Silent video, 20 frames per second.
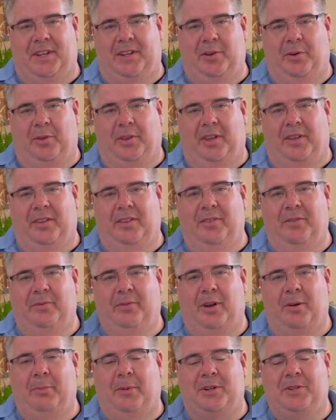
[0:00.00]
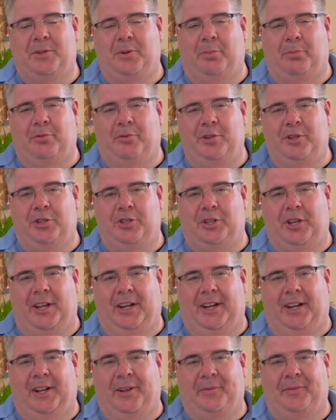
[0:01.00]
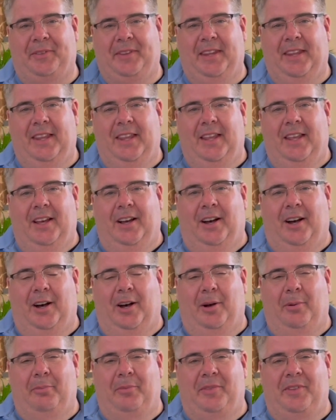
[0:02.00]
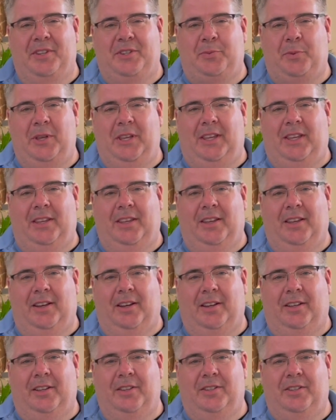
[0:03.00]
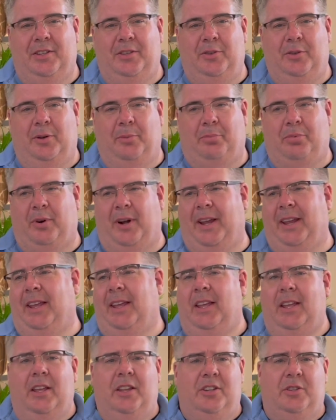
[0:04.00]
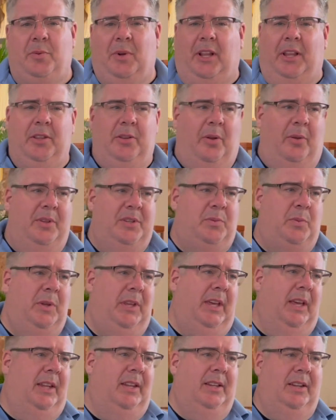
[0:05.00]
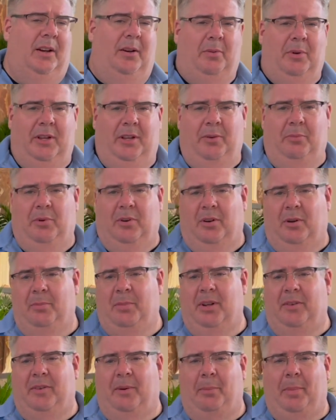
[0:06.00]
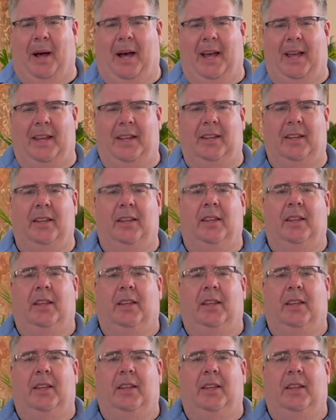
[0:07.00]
I know they very much so appreciated it. This week, continue to pray. Just want to let you know this weekend, we're in a bit of a bind.